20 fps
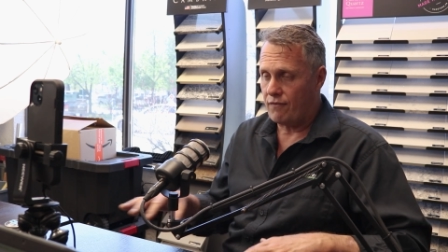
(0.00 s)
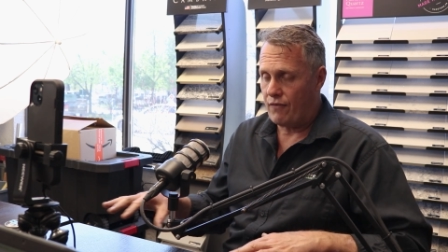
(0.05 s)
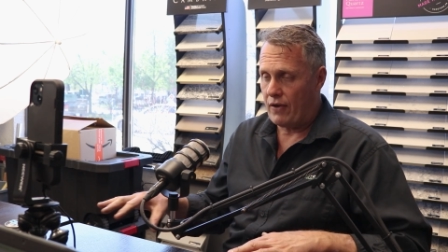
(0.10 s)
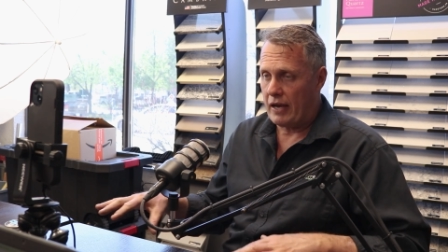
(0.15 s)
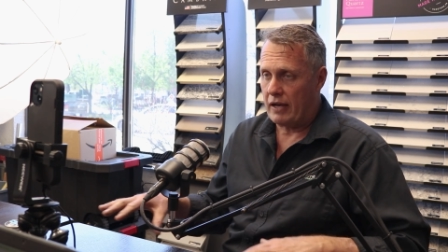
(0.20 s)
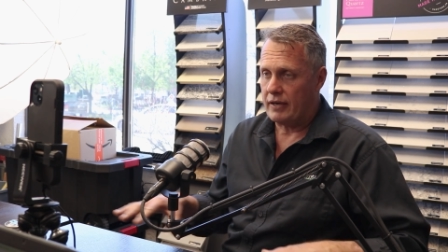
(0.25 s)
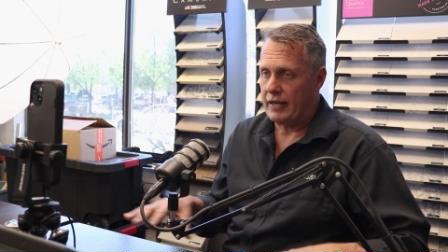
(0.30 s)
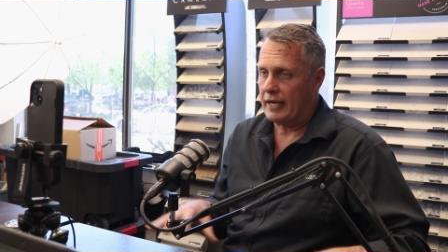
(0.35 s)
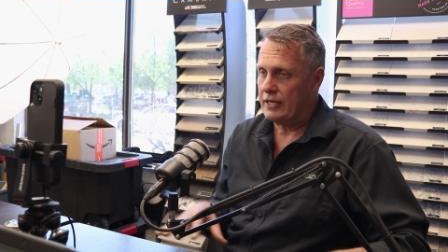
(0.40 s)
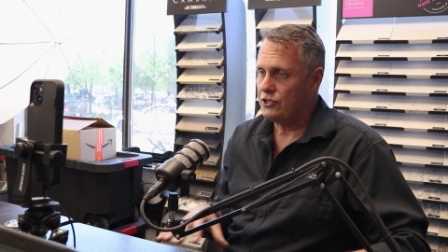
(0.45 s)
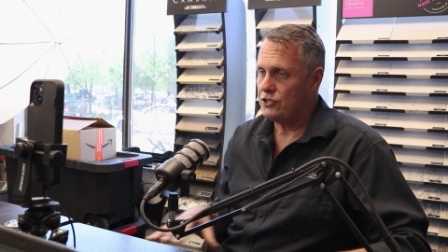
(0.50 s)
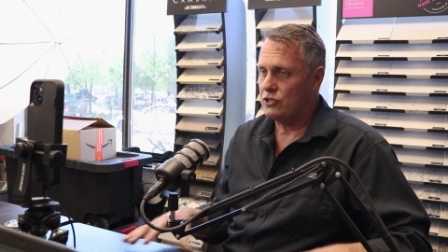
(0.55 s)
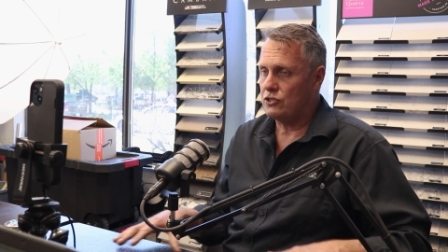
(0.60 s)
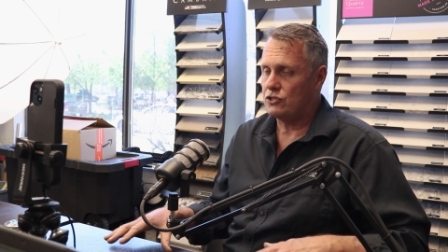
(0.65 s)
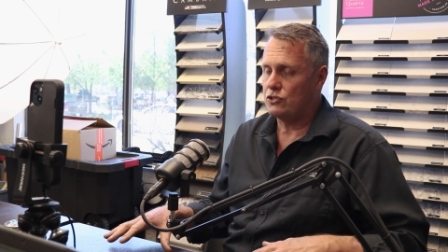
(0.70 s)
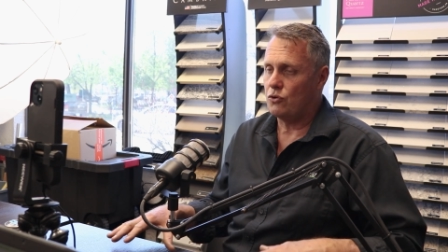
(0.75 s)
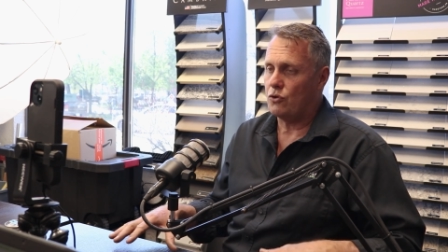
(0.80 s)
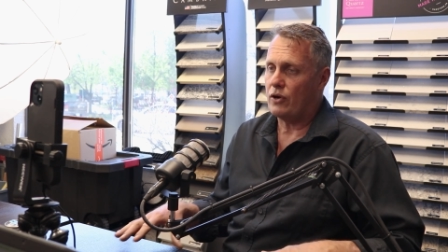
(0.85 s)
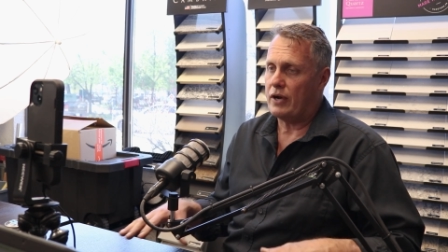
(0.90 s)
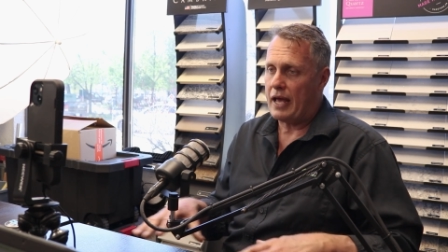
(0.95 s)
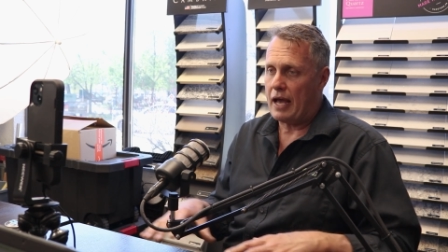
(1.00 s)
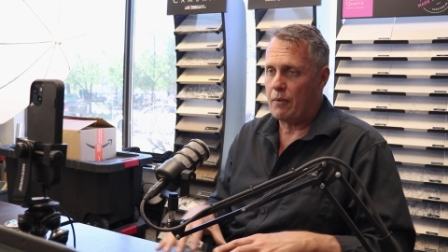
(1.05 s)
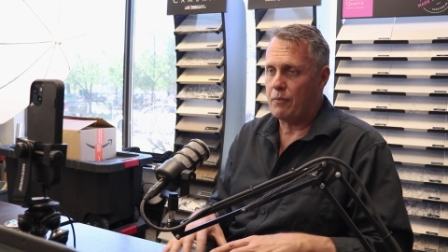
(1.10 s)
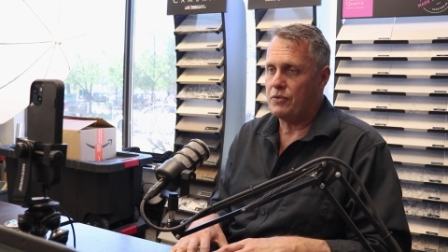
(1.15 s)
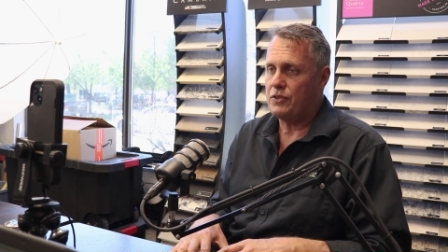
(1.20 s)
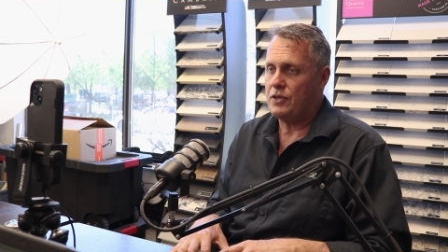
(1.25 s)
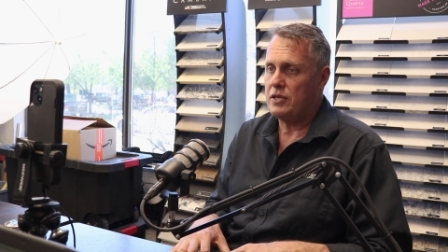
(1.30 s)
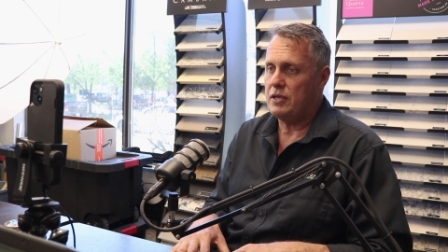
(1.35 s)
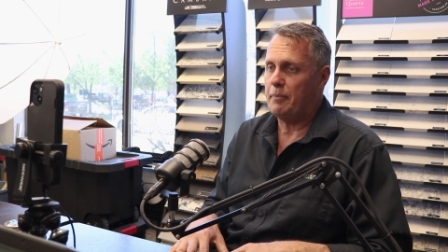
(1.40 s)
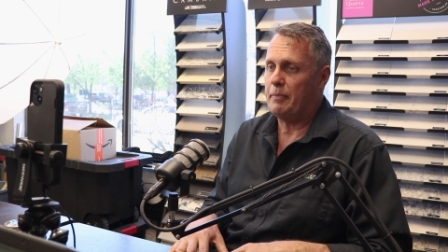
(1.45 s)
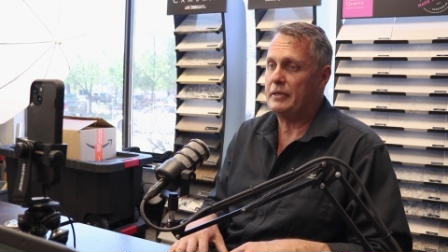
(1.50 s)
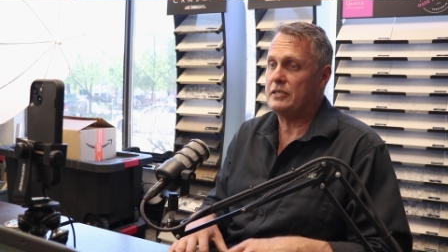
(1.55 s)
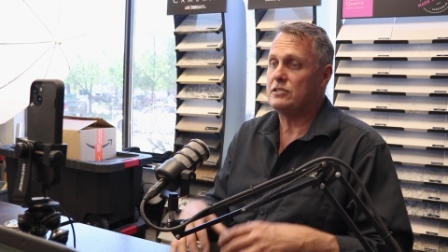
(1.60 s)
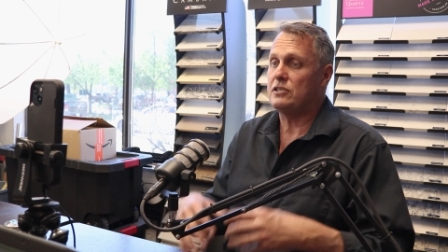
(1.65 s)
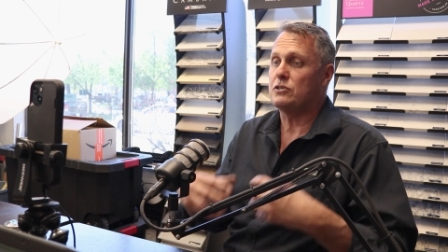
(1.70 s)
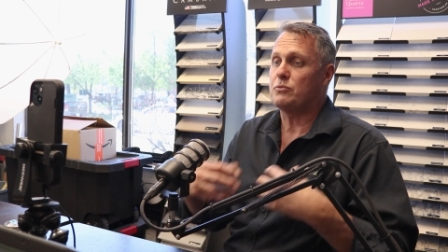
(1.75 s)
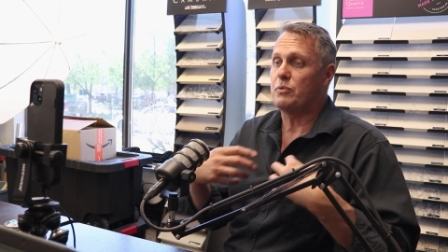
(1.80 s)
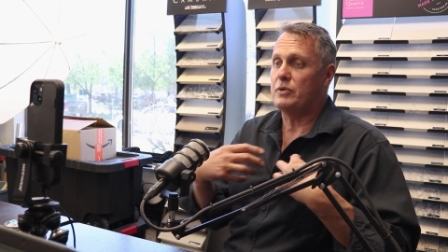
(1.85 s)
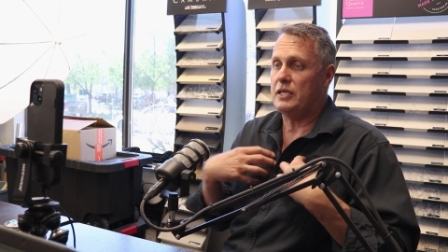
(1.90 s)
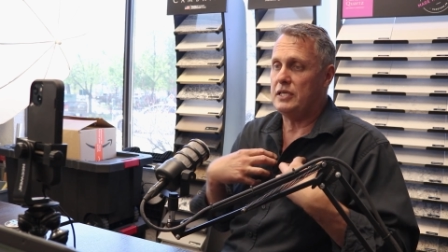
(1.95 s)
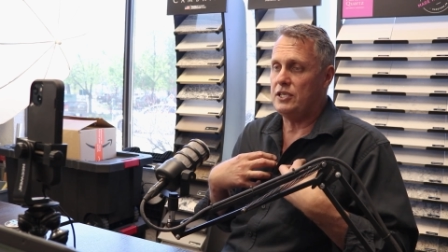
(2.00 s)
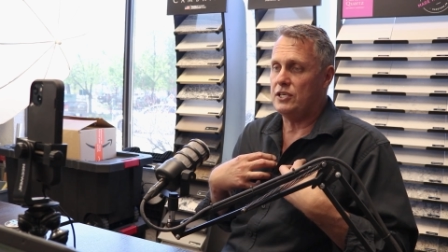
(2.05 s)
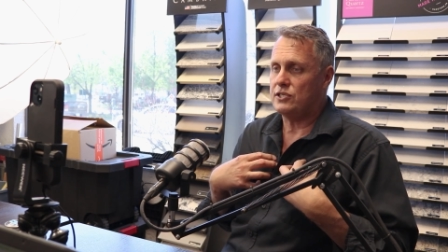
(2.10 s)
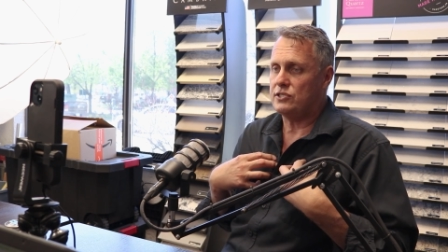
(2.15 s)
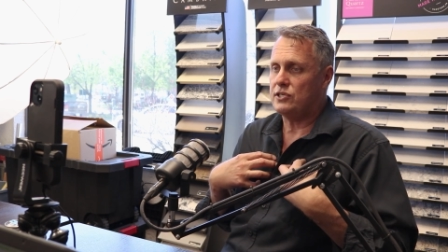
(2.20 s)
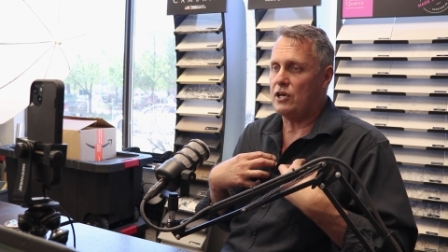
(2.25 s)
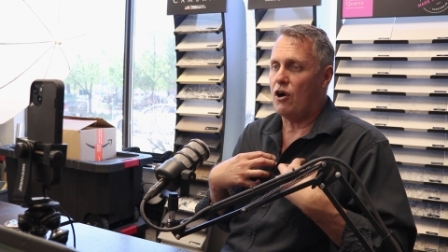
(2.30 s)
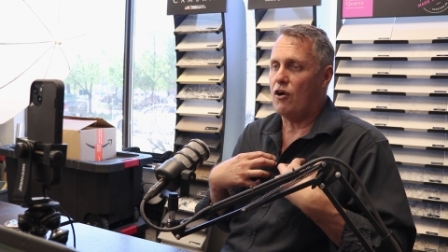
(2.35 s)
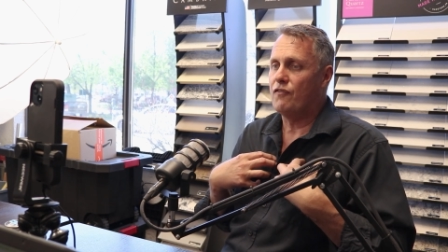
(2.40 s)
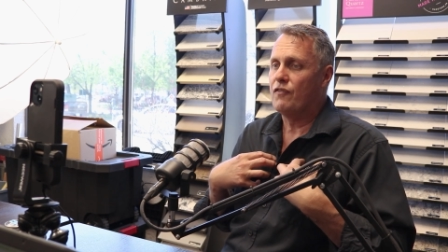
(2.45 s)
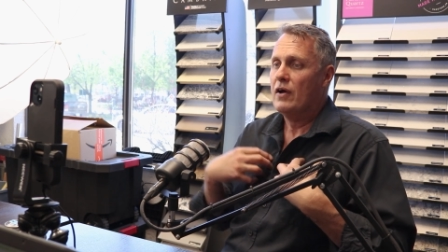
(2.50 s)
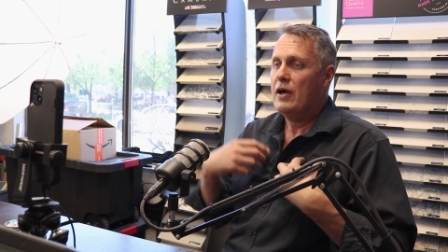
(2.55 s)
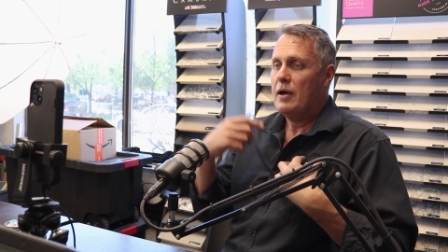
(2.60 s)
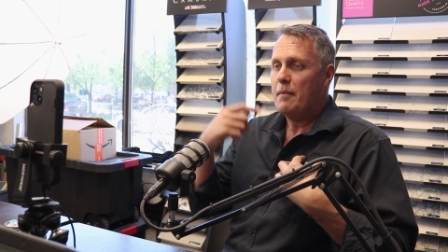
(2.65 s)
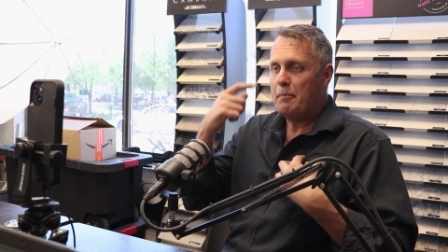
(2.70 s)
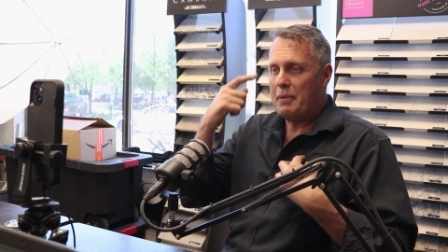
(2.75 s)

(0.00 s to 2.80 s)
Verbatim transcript: foundation sorted out within your business, within yourself,